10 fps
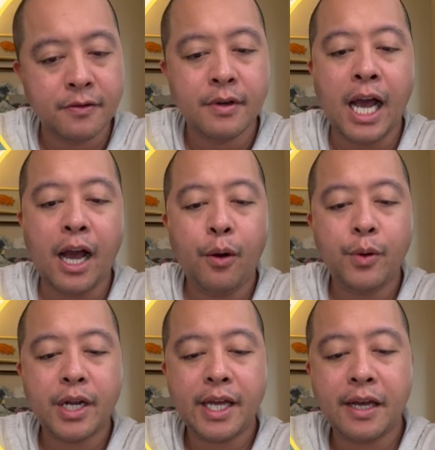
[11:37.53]
How would
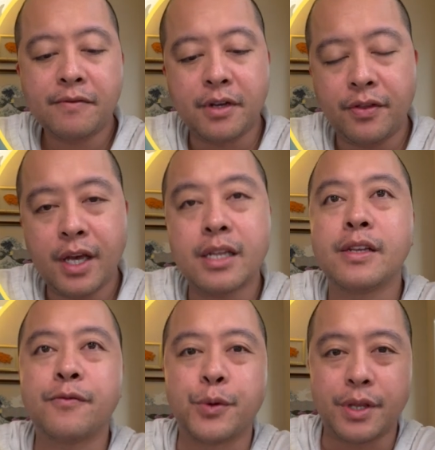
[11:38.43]
I have done that
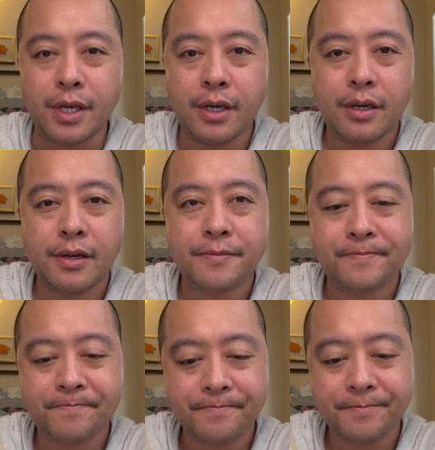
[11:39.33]
differently?
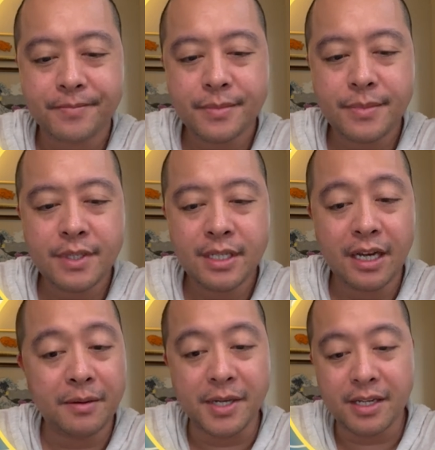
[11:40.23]
I
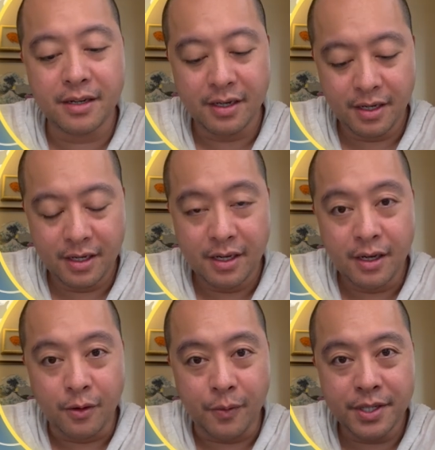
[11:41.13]
mean,
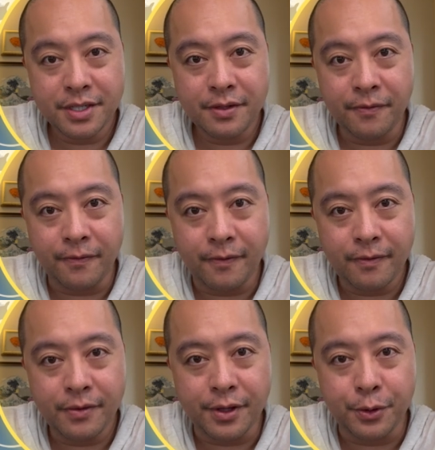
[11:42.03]
once the
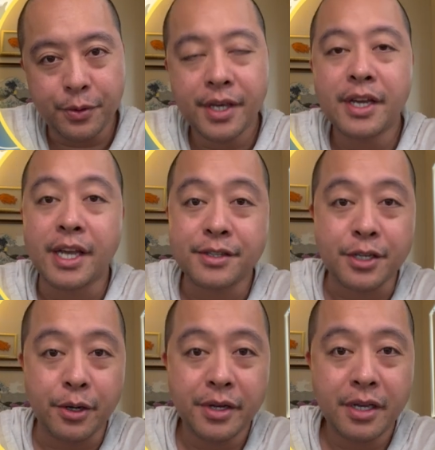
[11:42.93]
Lugia gets
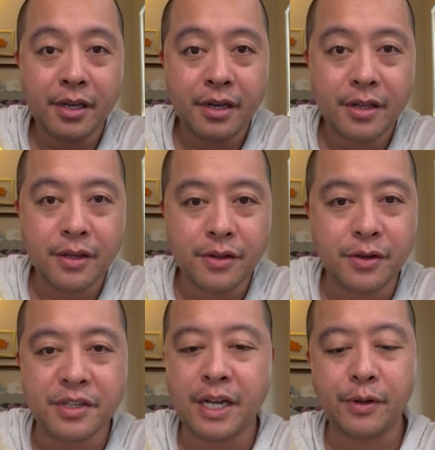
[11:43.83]
going, there's
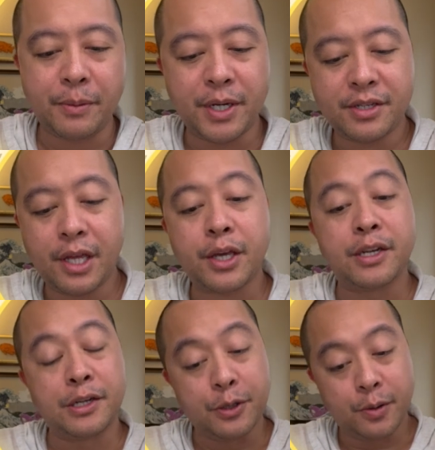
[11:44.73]
not really much that you can
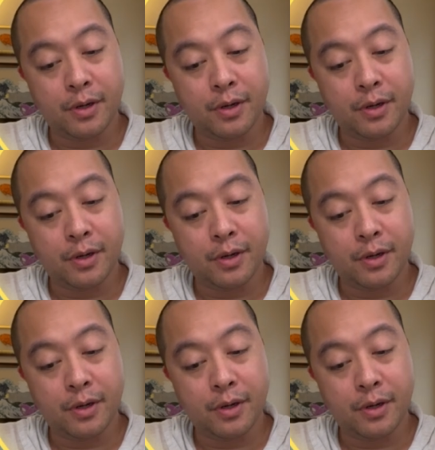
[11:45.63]
do.